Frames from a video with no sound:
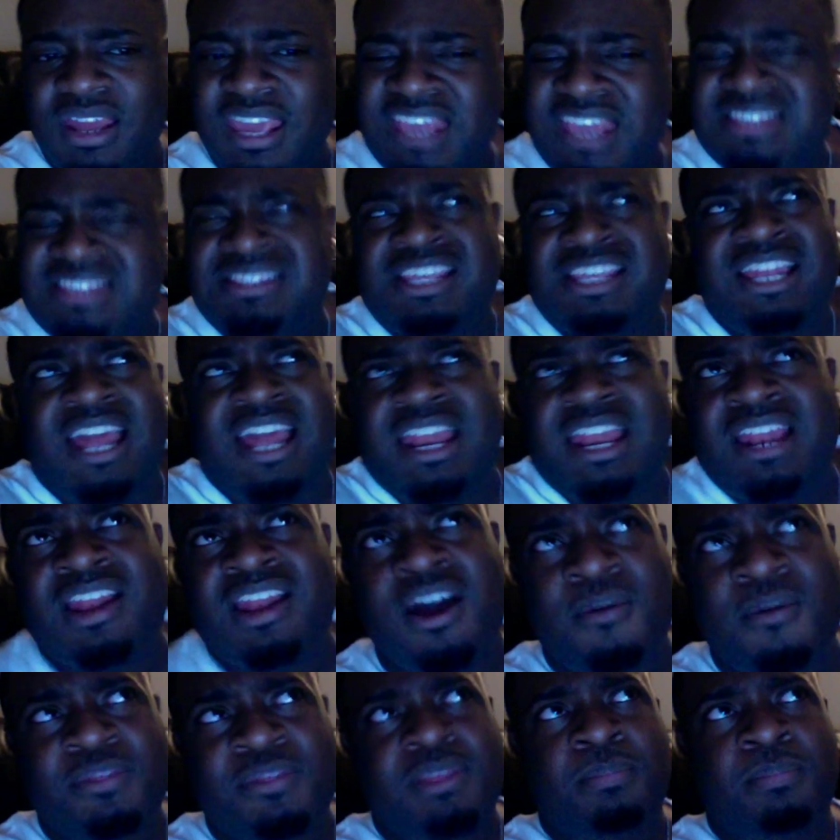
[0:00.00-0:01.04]
He still ain't in
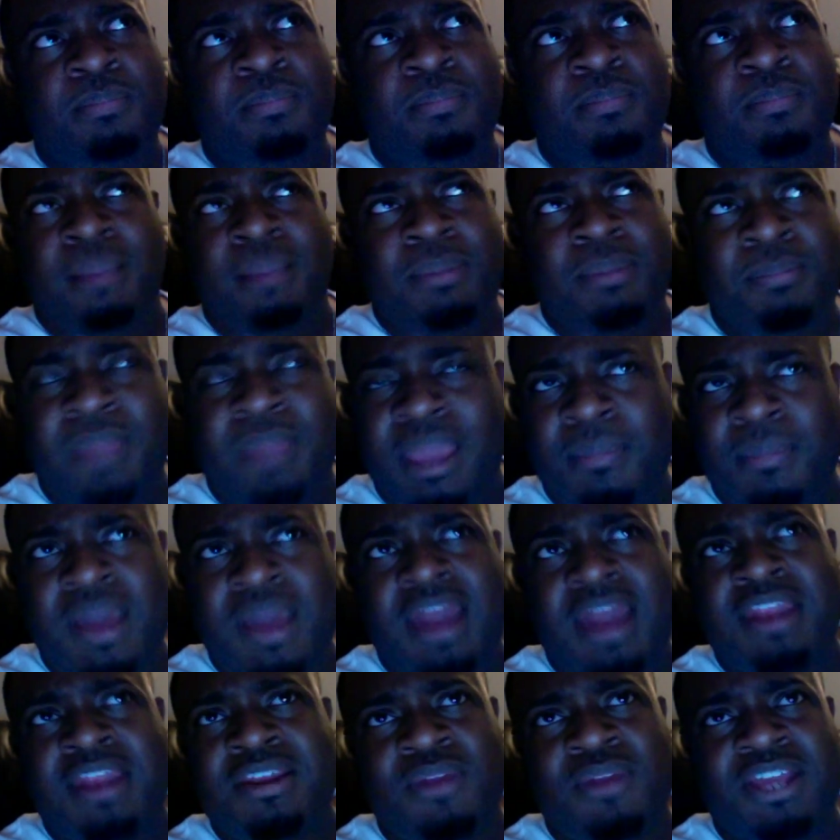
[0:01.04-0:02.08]
love with the Bambi. Bambi ought
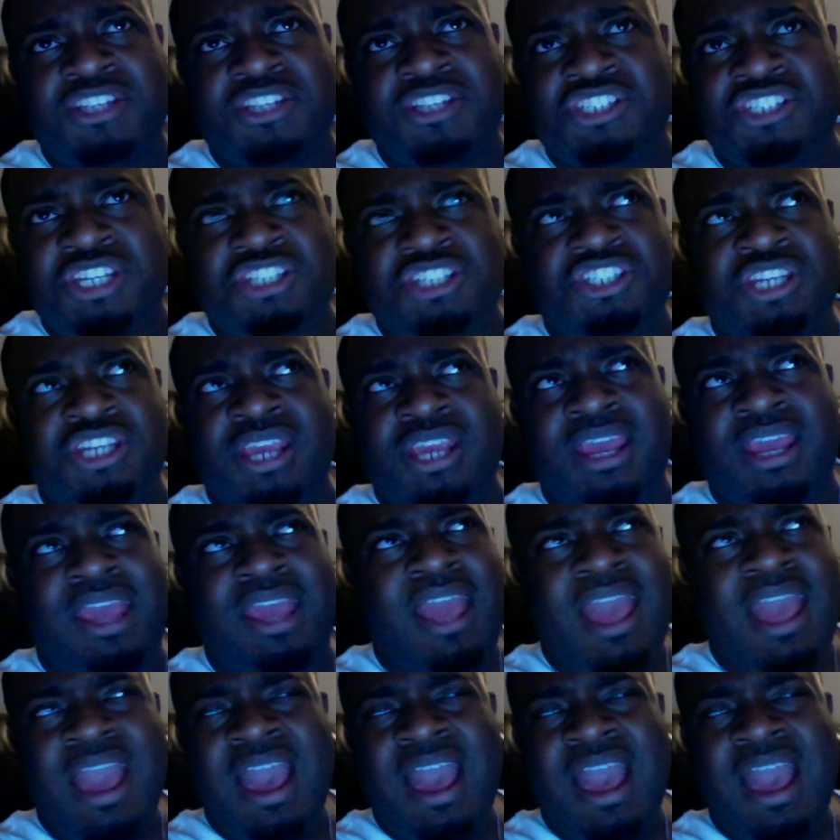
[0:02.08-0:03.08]
to know that shit. She ain't.